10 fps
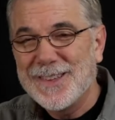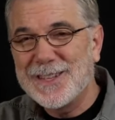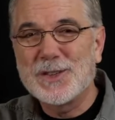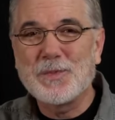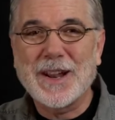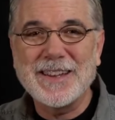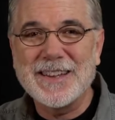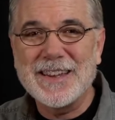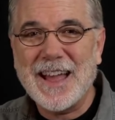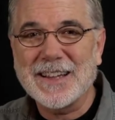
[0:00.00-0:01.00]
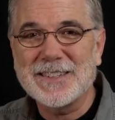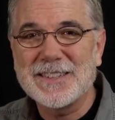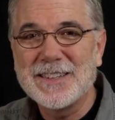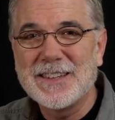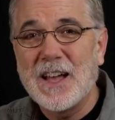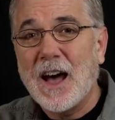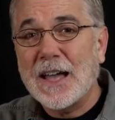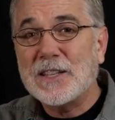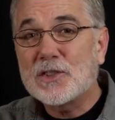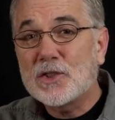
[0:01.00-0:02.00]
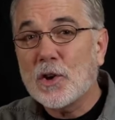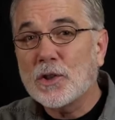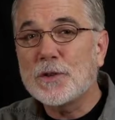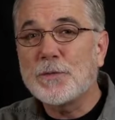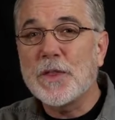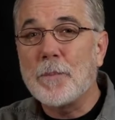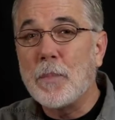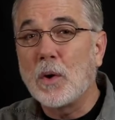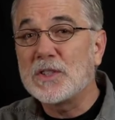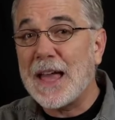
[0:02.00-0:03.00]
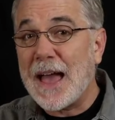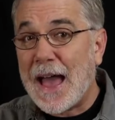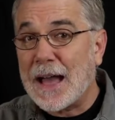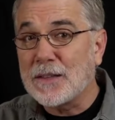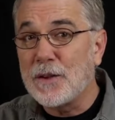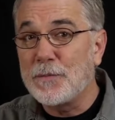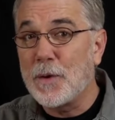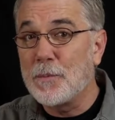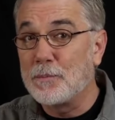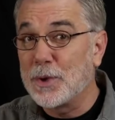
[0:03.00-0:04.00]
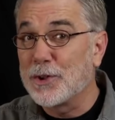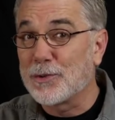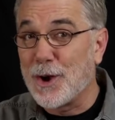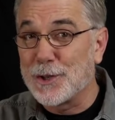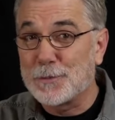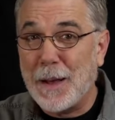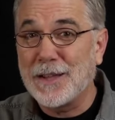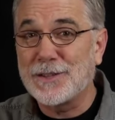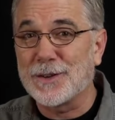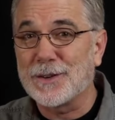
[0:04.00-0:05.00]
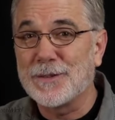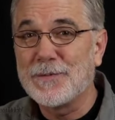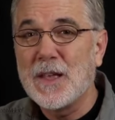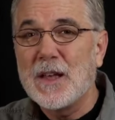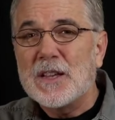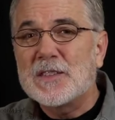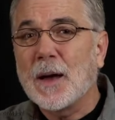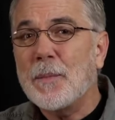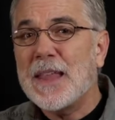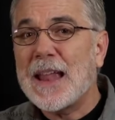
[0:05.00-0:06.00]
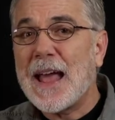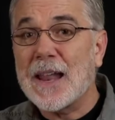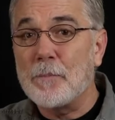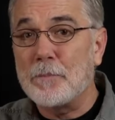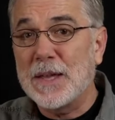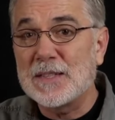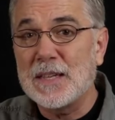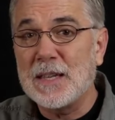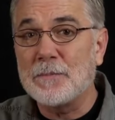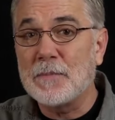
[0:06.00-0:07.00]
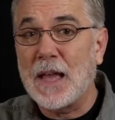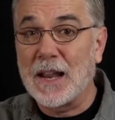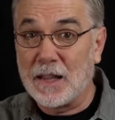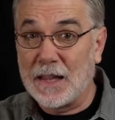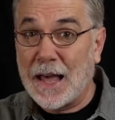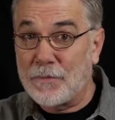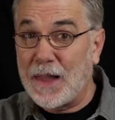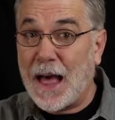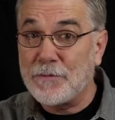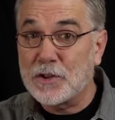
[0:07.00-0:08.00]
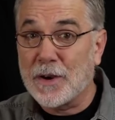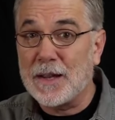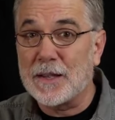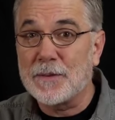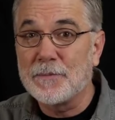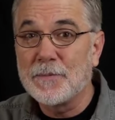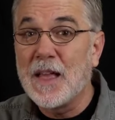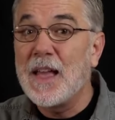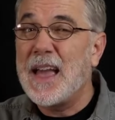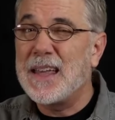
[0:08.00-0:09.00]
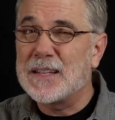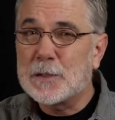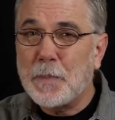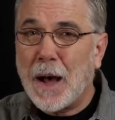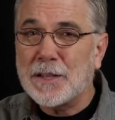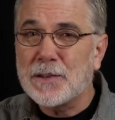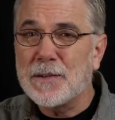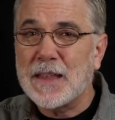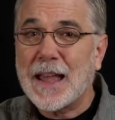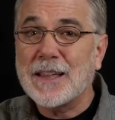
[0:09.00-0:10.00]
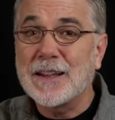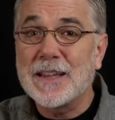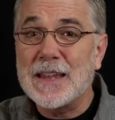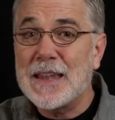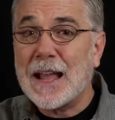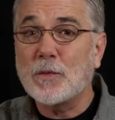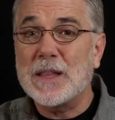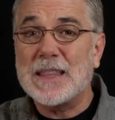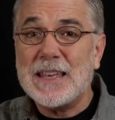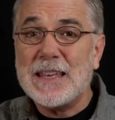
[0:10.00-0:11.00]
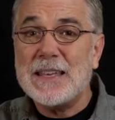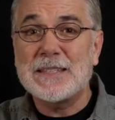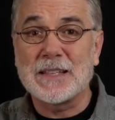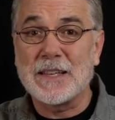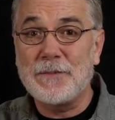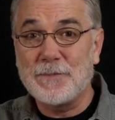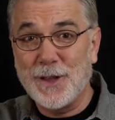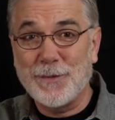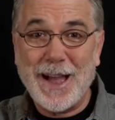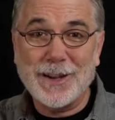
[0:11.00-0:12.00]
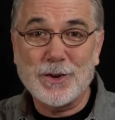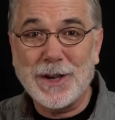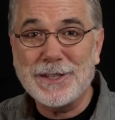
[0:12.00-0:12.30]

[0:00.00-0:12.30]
This is what I did next. I searched for the most active Builderall sponsor, someone that had a big team and a lot of live training, and a sponsor that I could connect with easily if I had